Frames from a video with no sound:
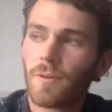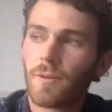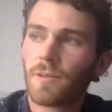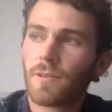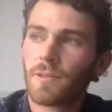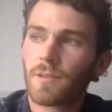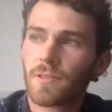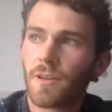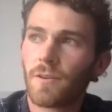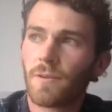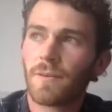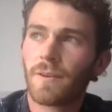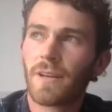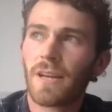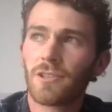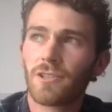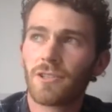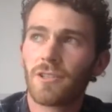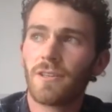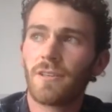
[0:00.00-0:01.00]
So it would
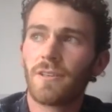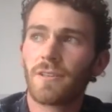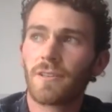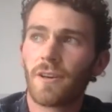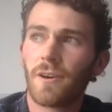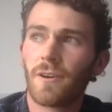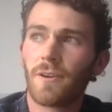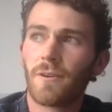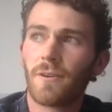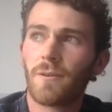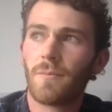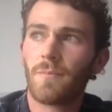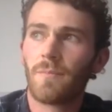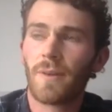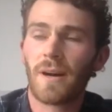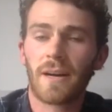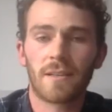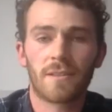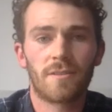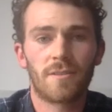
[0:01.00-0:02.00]
actually go
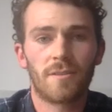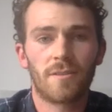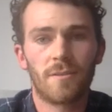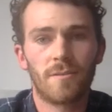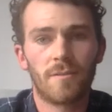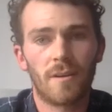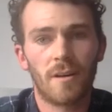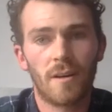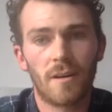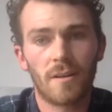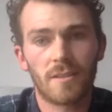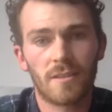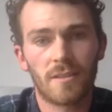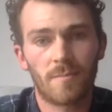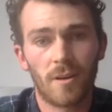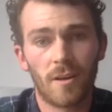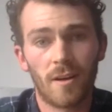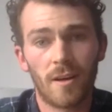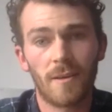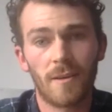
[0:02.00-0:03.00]
back to our
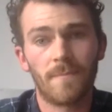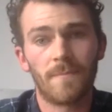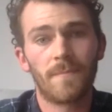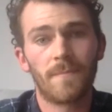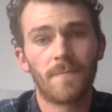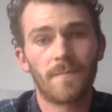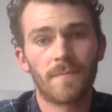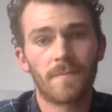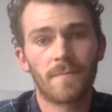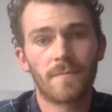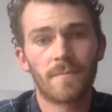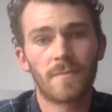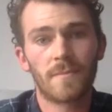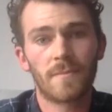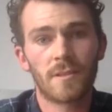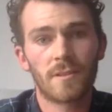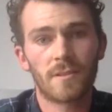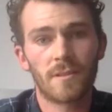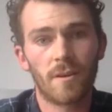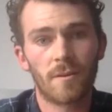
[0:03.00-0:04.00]
supplier.
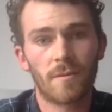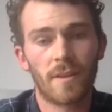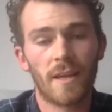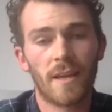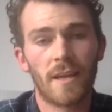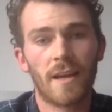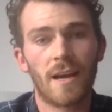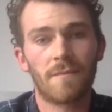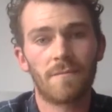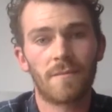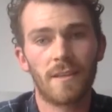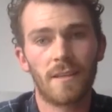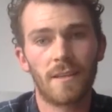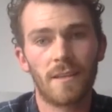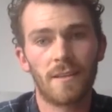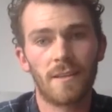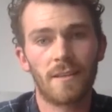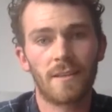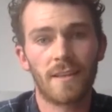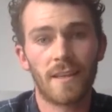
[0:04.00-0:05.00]
So they have
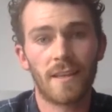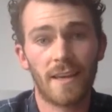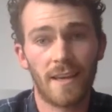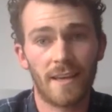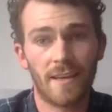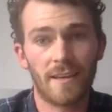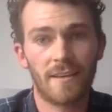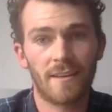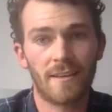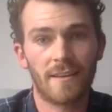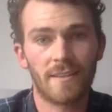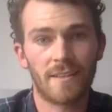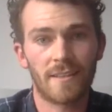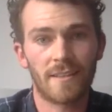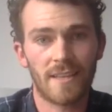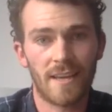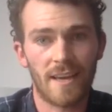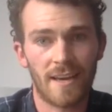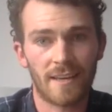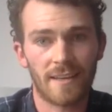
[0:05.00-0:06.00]
the kit and the
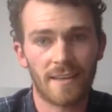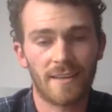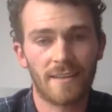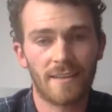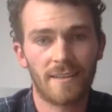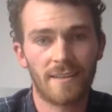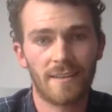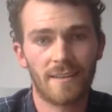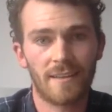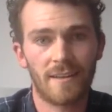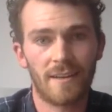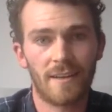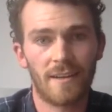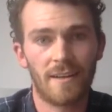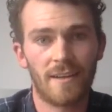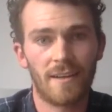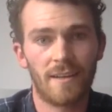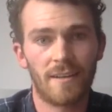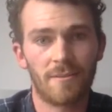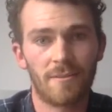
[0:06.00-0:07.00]
tech,
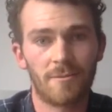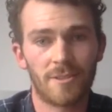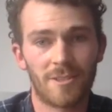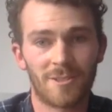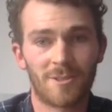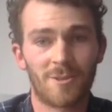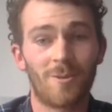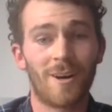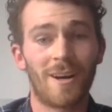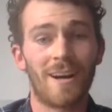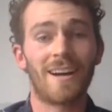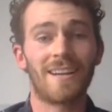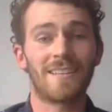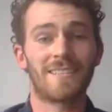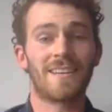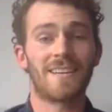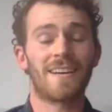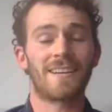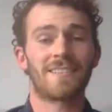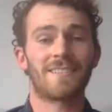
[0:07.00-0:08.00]
which is quite high tech,